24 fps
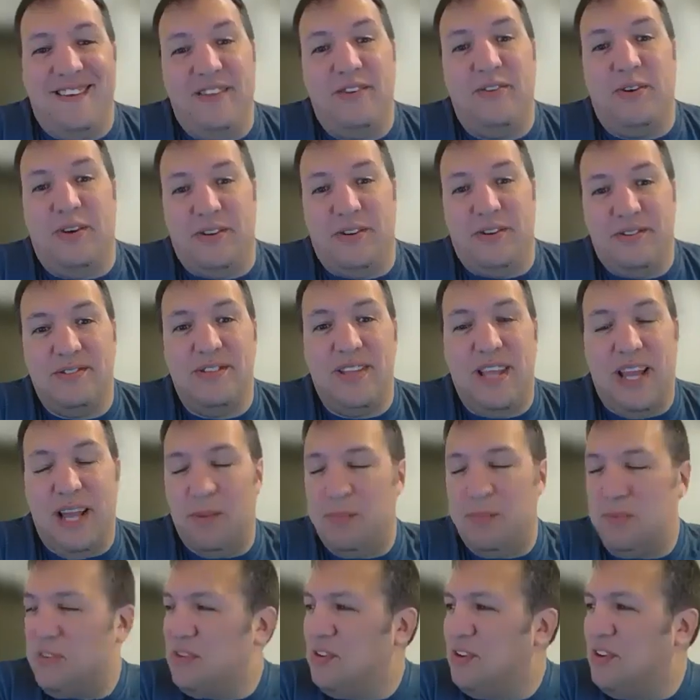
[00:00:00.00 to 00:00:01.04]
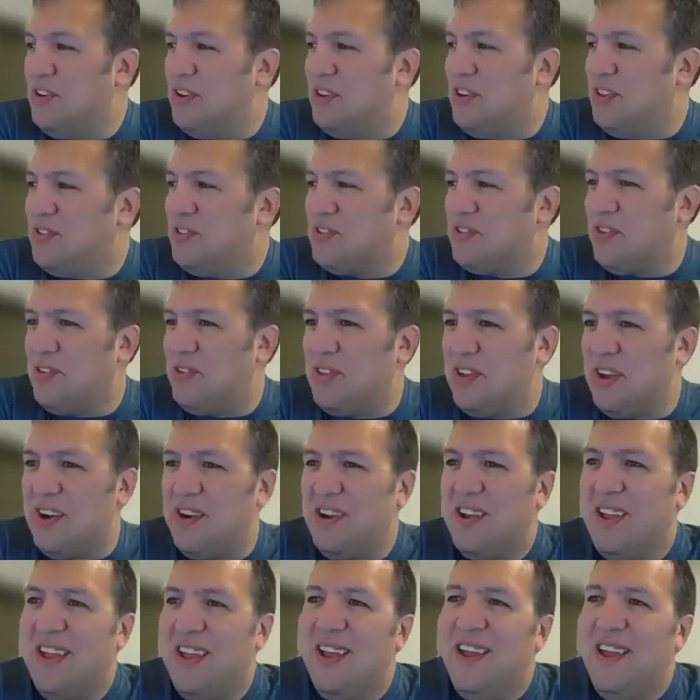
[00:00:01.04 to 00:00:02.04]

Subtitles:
Well, absolutely, they're still there.